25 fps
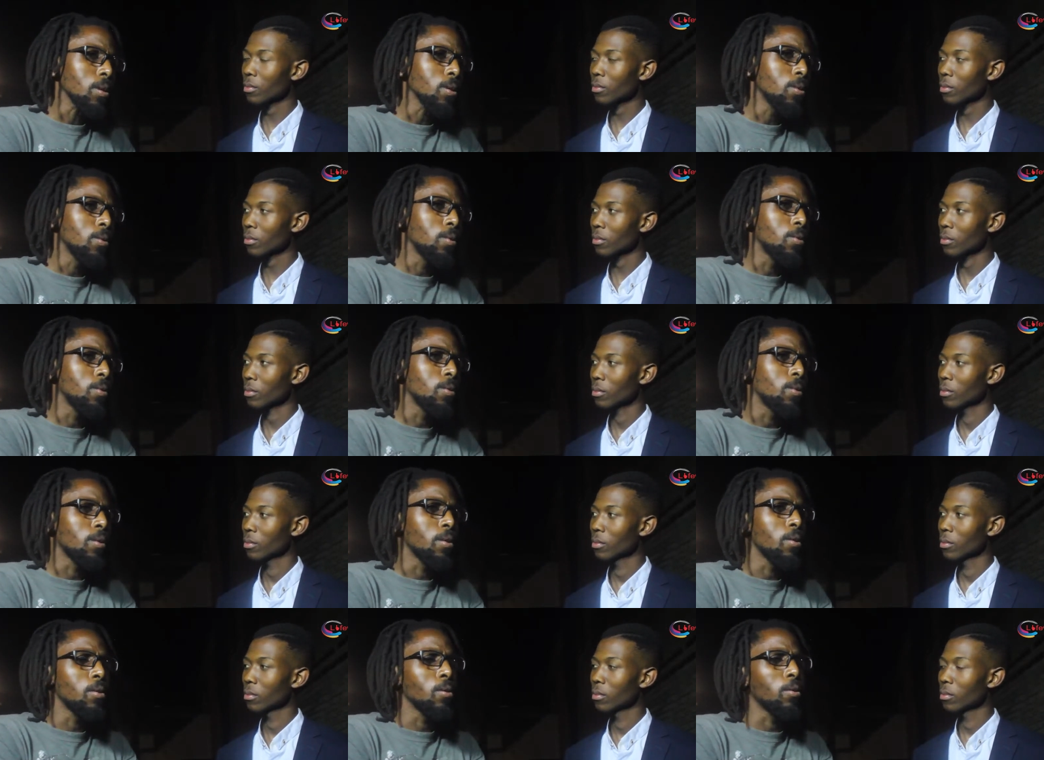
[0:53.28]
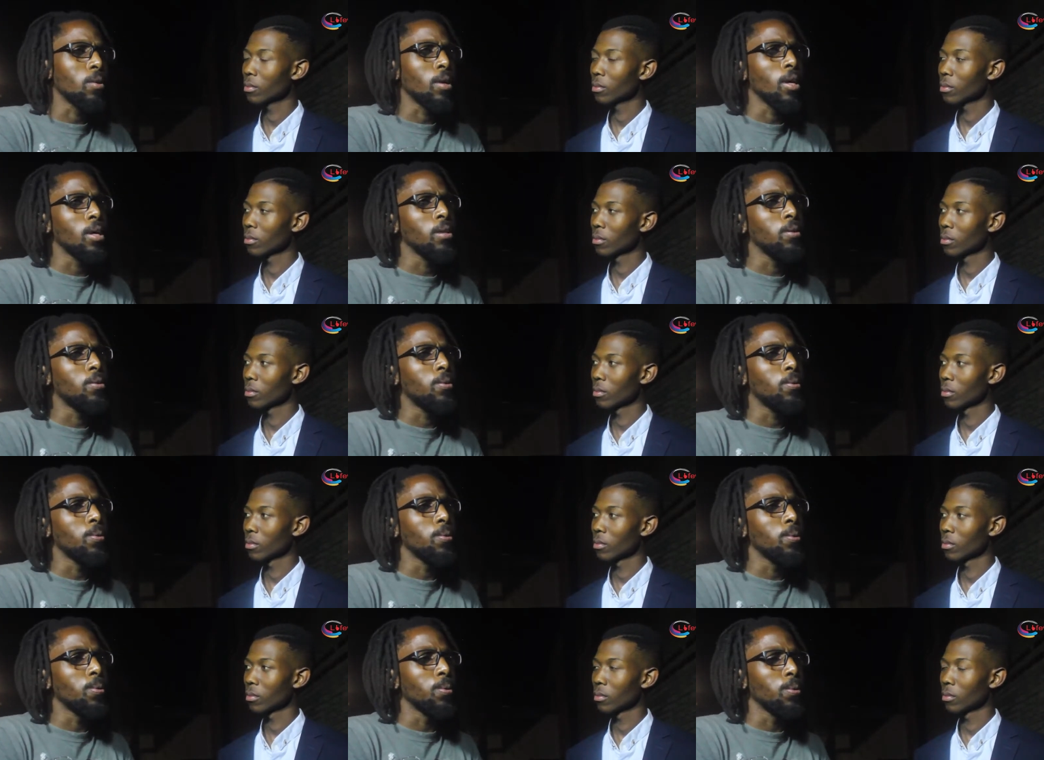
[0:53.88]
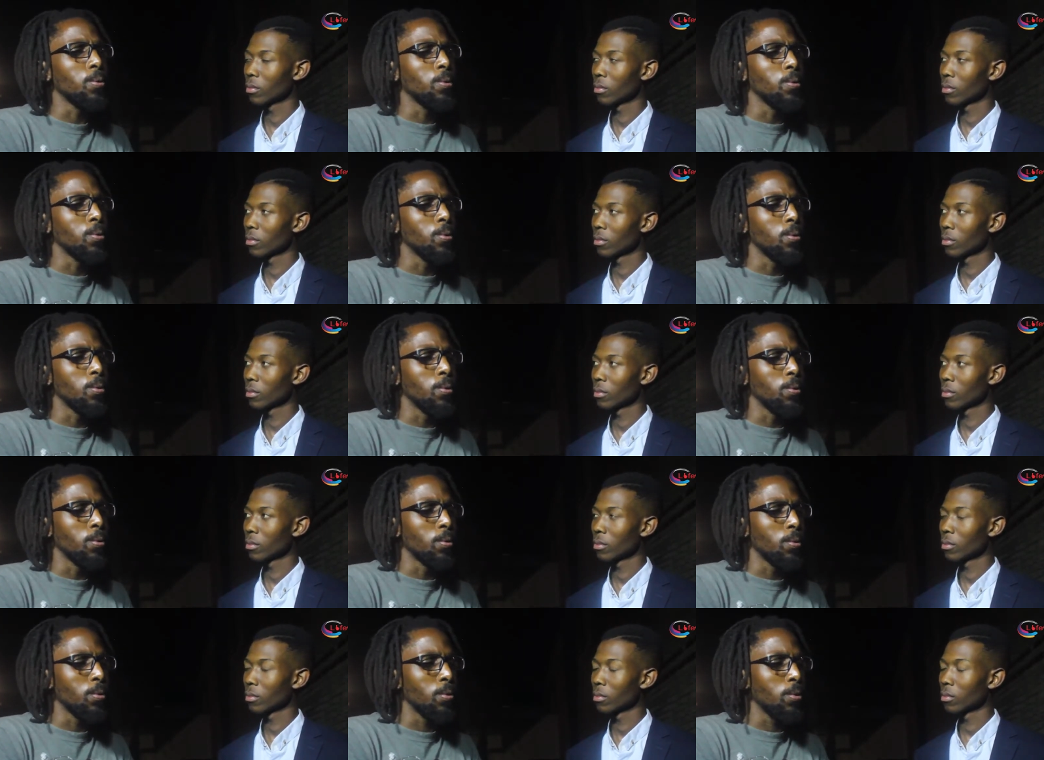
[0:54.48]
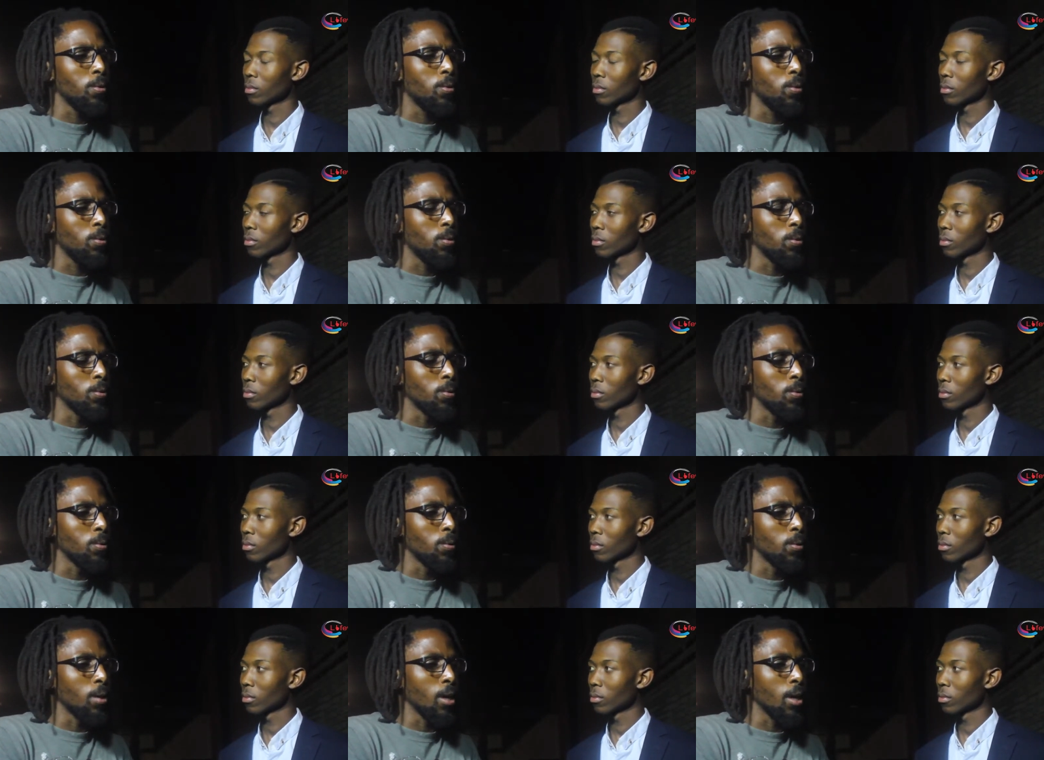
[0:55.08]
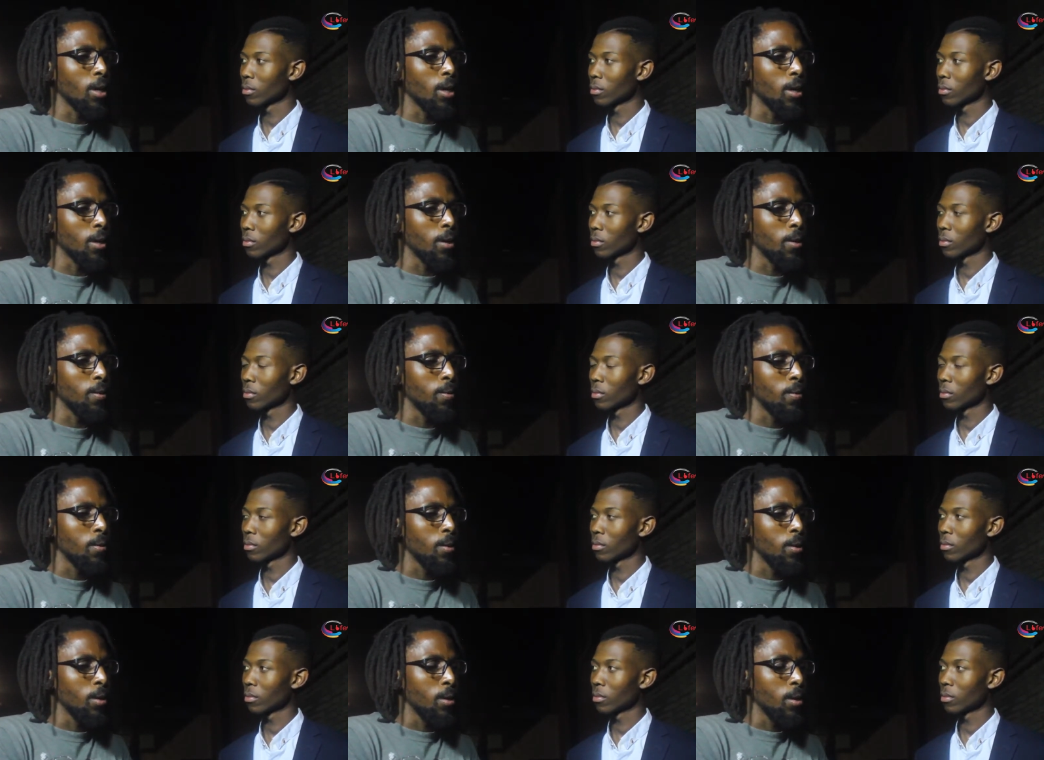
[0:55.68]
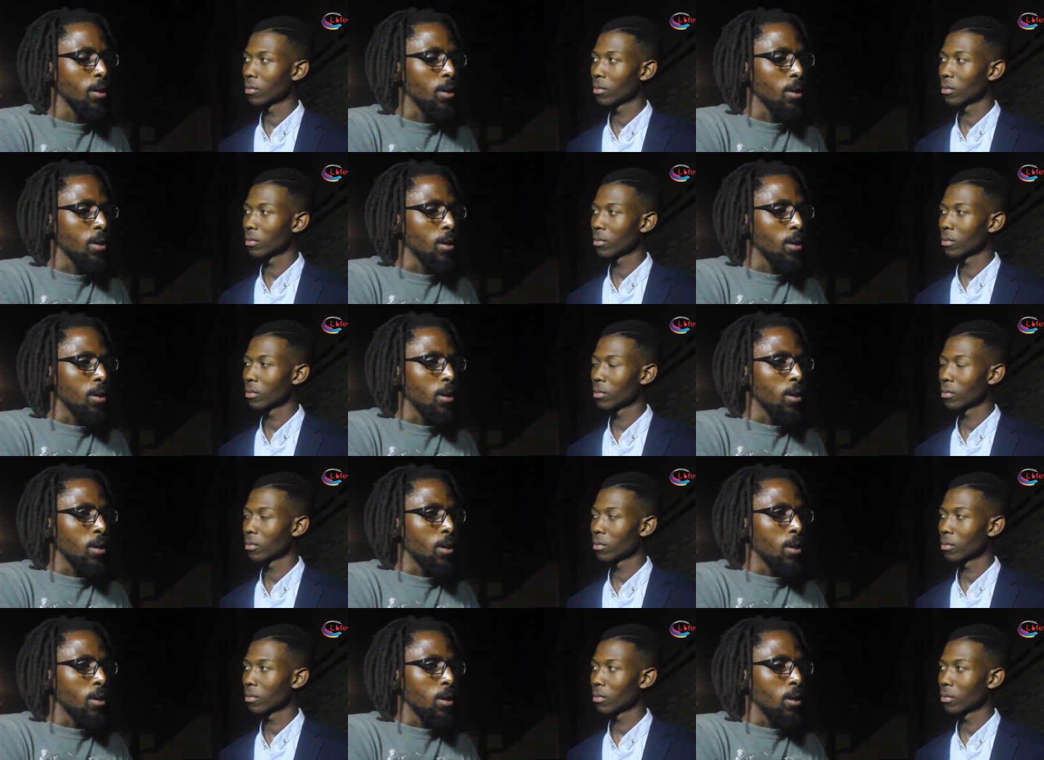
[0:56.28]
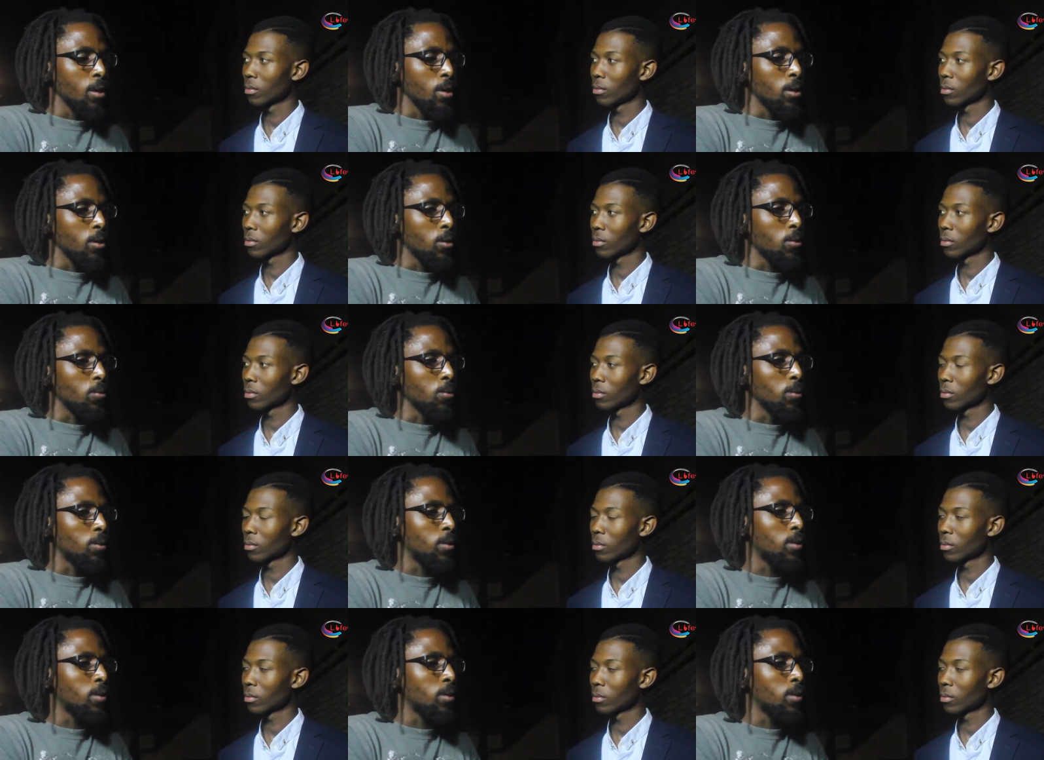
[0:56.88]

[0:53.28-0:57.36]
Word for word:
Speaker 1: you you, you get to to uh, to